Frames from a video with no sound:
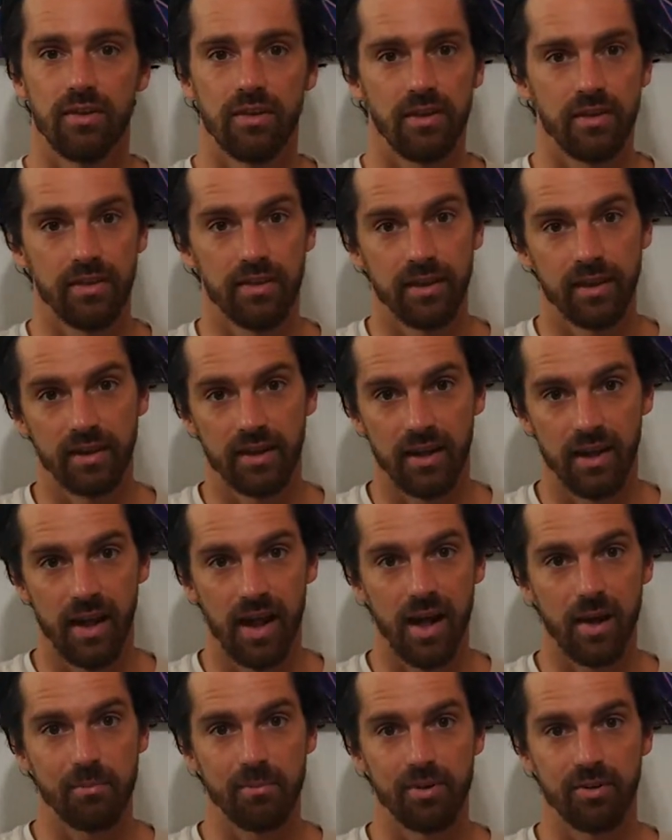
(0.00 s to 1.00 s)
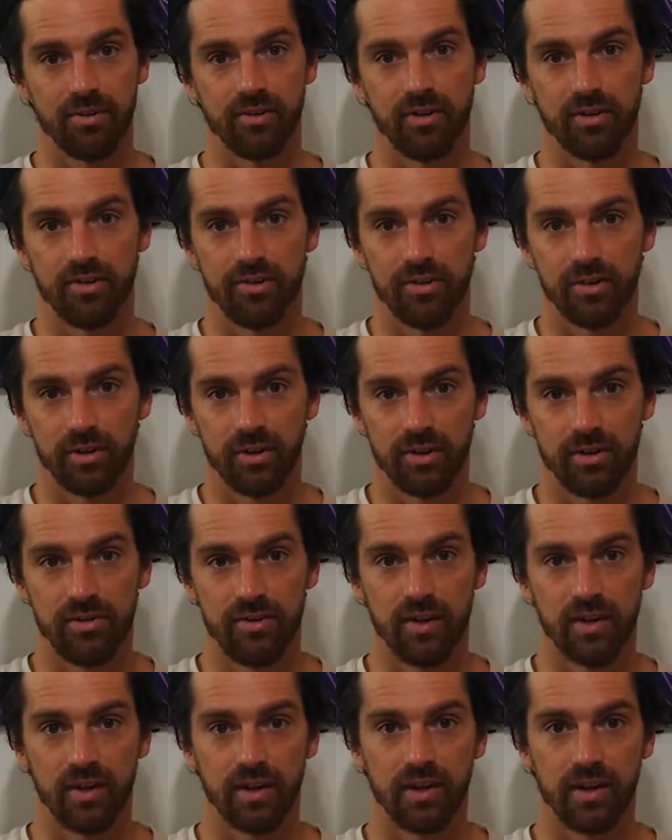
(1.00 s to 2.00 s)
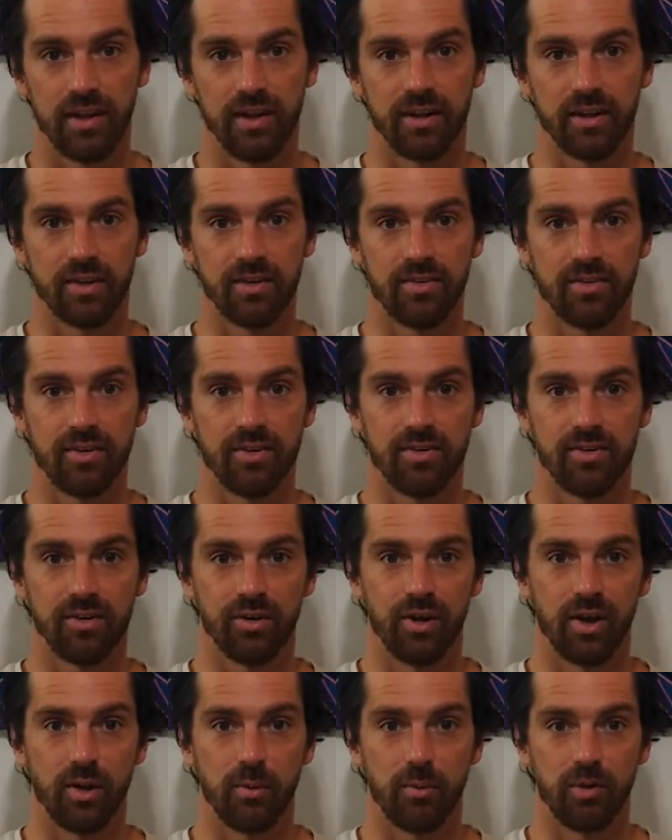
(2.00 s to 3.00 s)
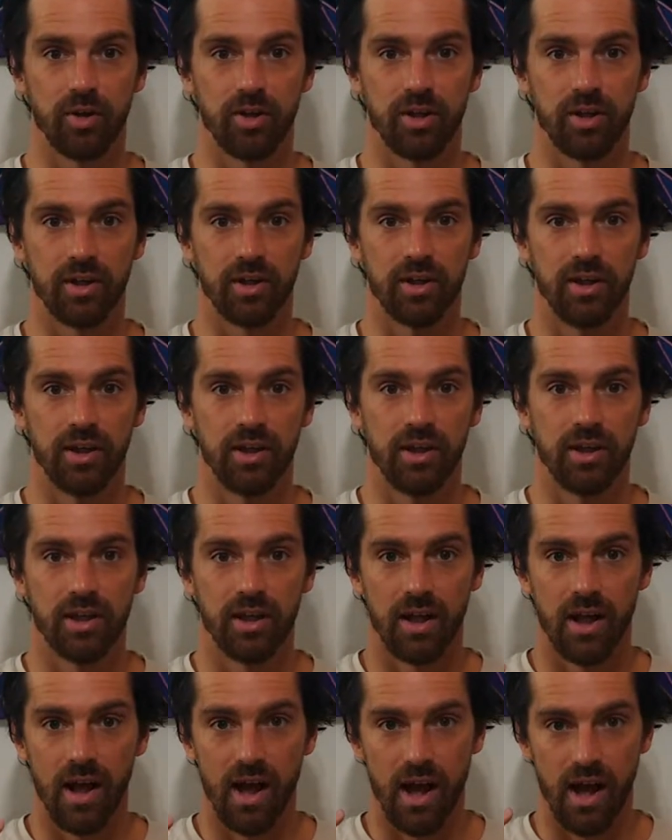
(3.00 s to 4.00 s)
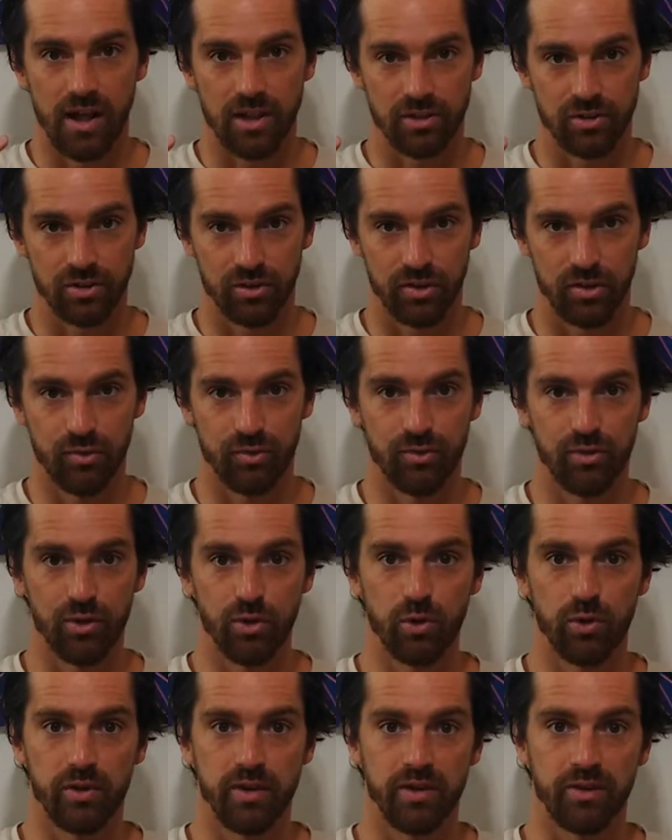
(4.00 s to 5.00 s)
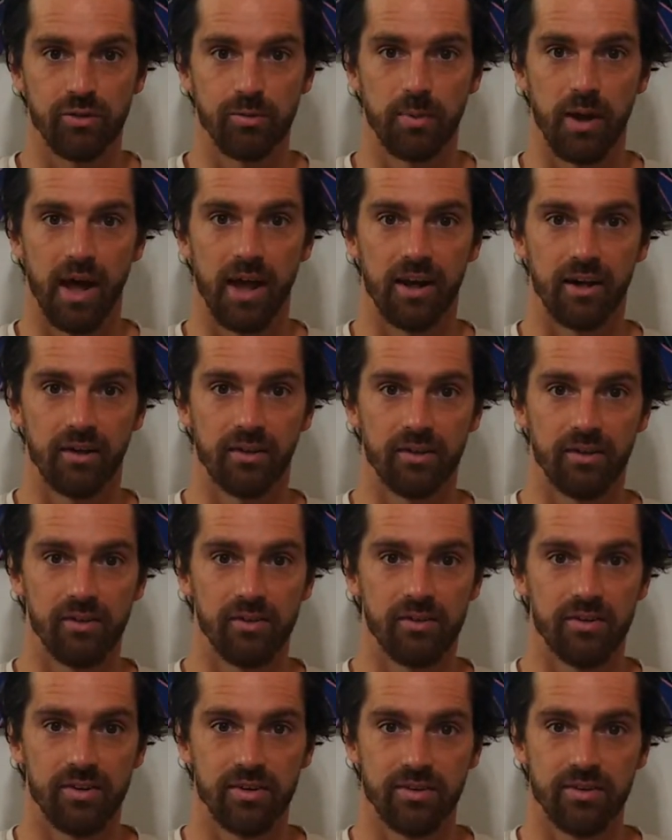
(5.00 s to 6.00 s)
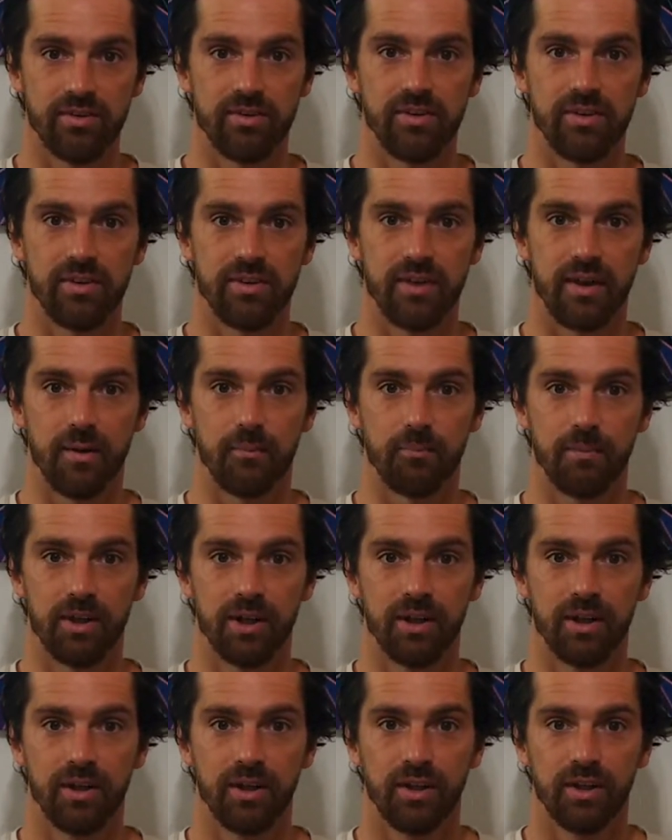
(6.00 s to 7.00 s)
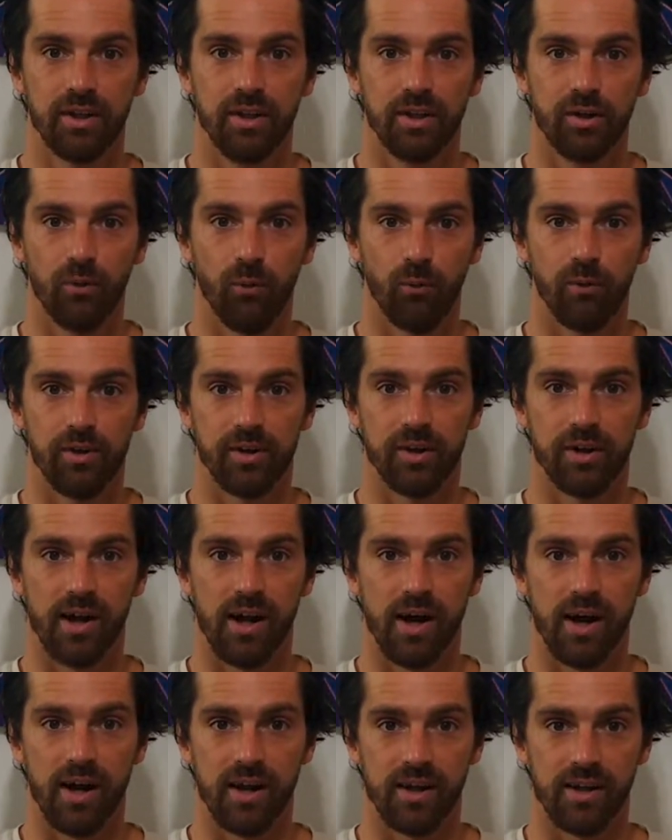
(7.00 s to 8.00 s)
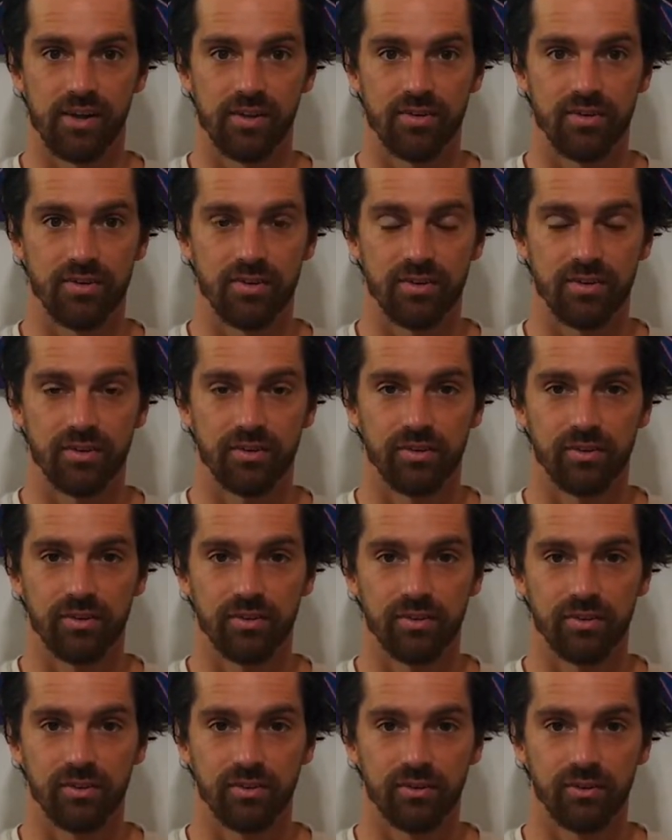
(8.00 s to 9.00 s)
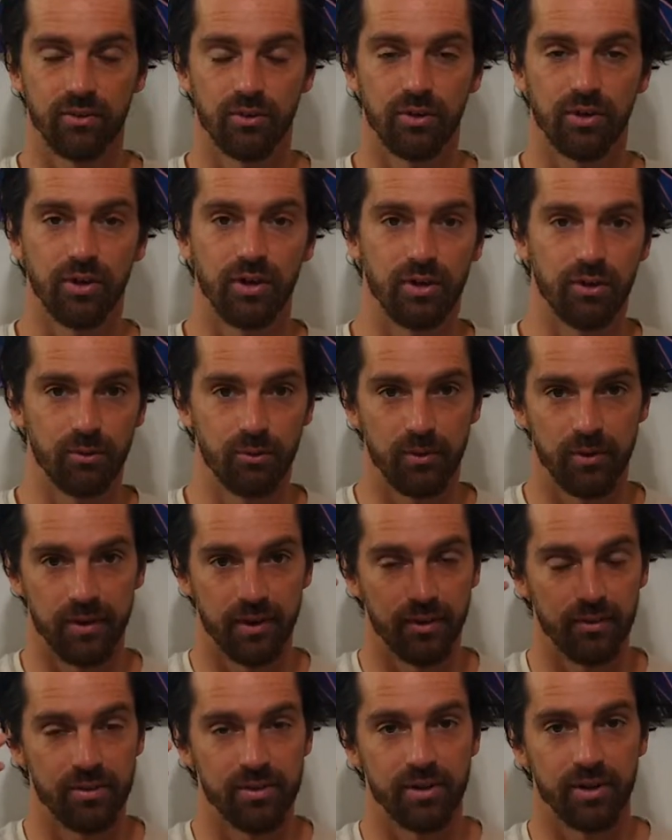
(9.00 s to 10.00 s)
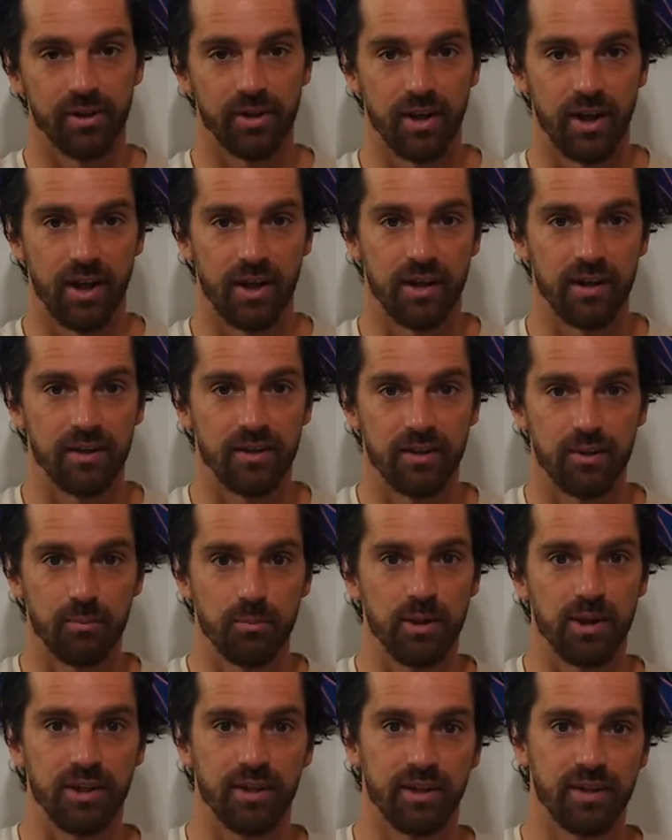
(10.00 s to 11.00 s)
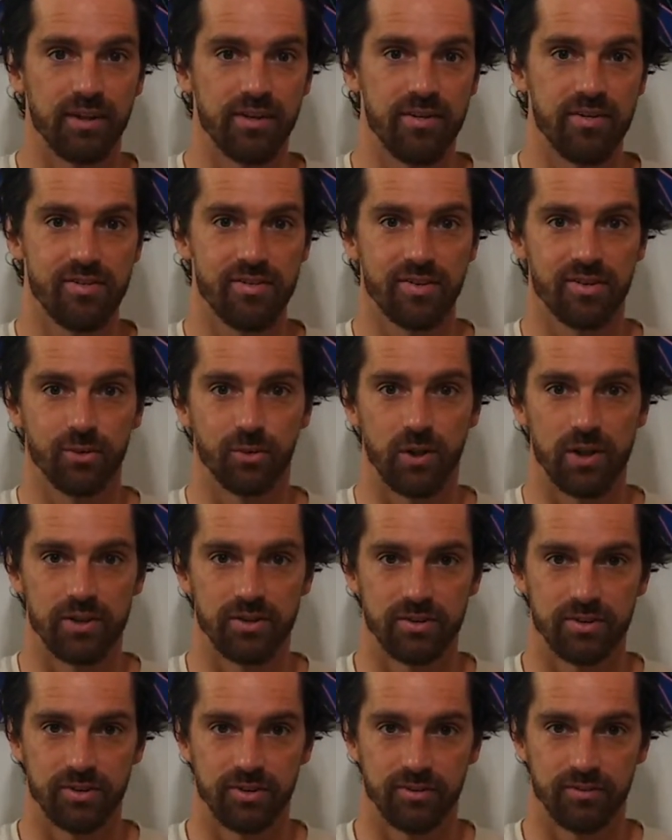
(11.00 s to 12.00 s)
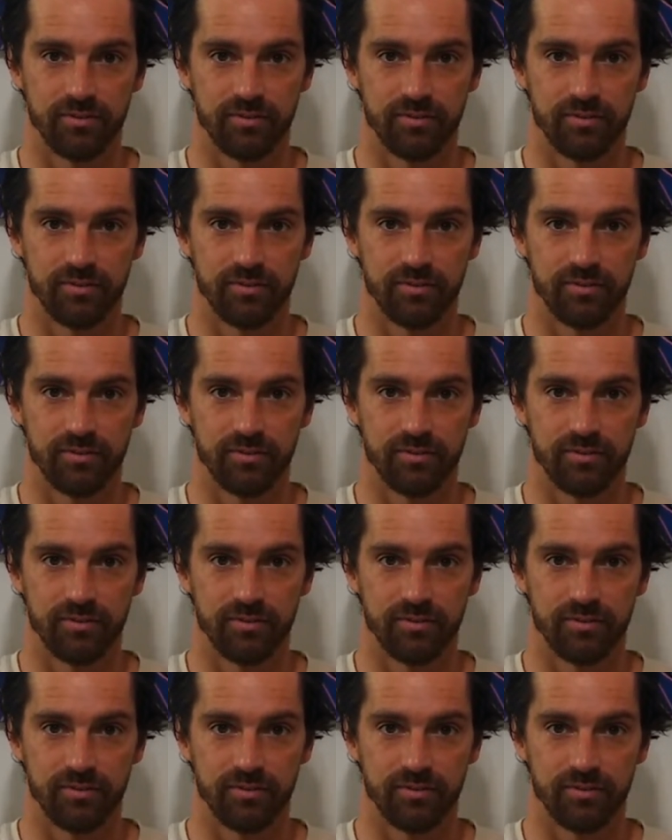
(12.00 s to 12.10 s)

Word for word: The thing that happens on certain psychedelics is you're able to actually view these patterns, to see them with their eyes or with your third eye, depending on the situation.